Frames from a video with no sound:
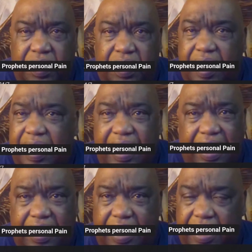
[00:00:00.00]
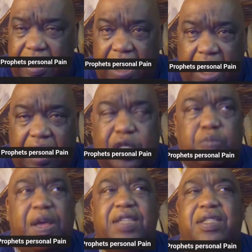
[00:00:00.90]
to healing,
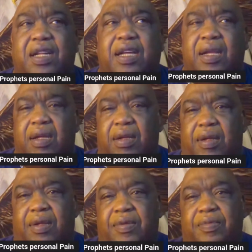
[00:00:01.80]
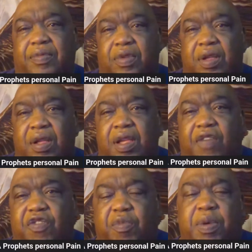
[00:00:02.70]
especially if
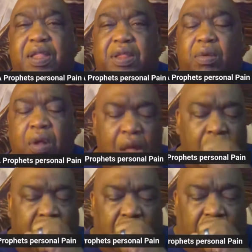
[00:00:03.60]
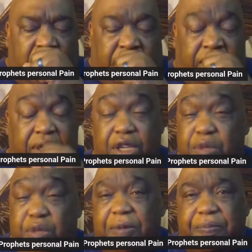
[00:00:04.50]
you've been through,
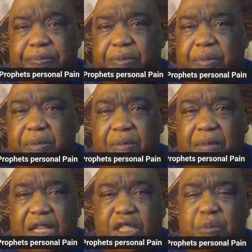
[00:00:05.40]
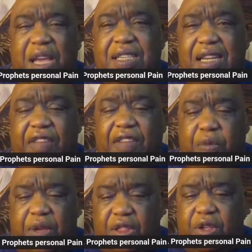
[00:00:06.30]
especially if you've
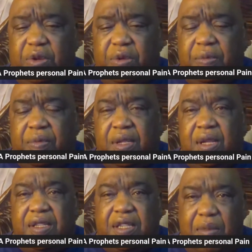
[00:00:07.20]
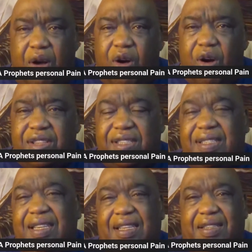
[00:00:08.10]
been through some hard
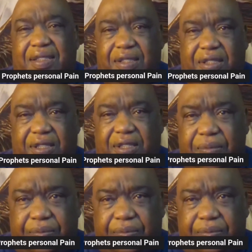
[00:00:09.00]
seasons